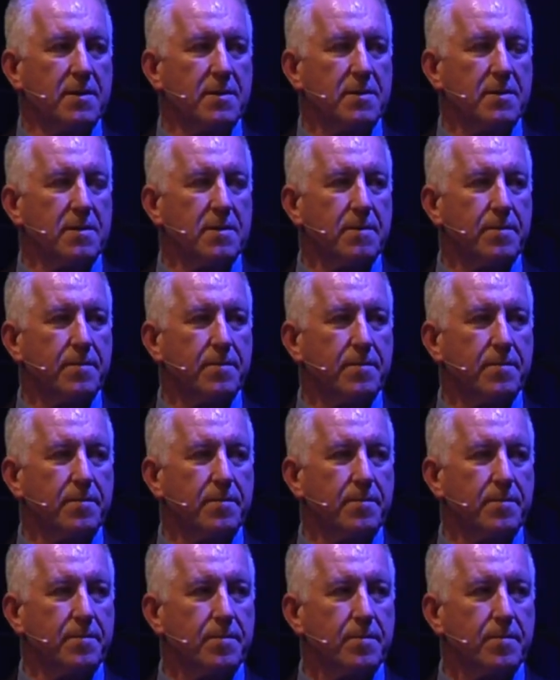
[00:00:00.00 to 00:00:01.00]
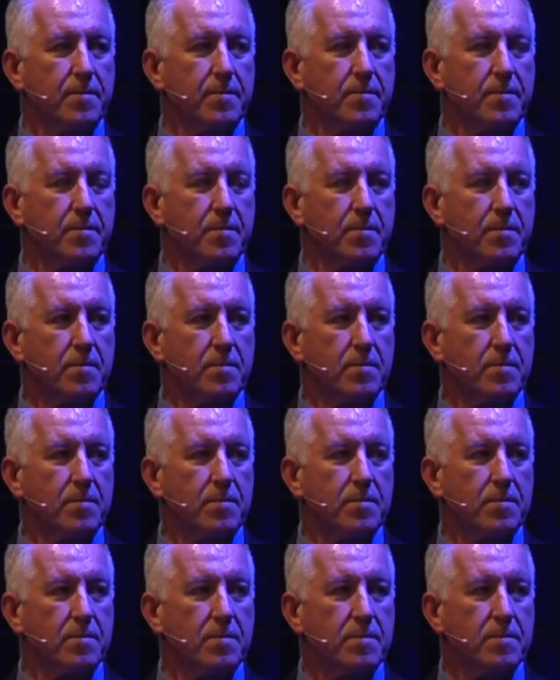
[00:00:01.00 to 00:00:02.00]

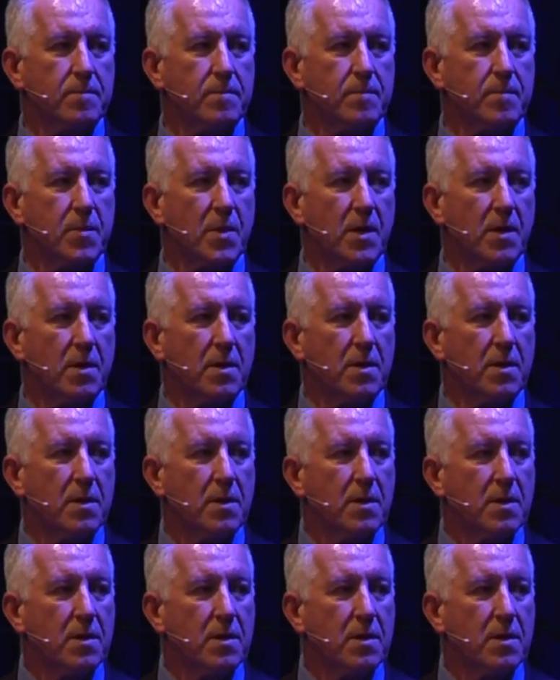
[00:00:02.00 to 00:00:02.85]
[no speech]